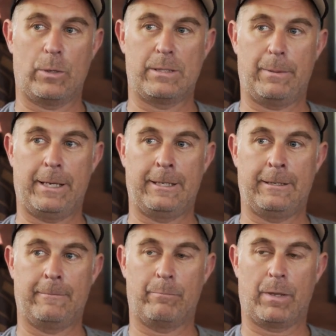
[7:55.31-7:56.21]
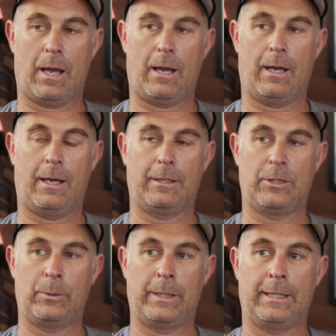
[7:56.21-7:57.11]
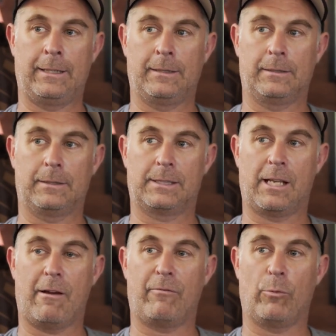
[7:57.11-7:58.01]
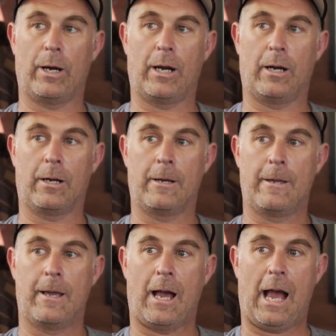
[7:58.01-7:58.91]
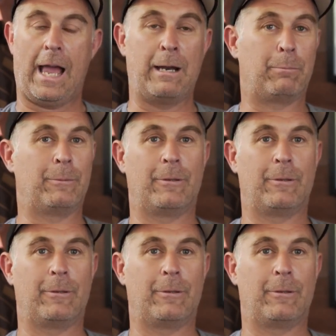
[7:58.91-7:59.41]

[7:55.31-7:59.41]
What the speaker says: always been doing stuff where I end up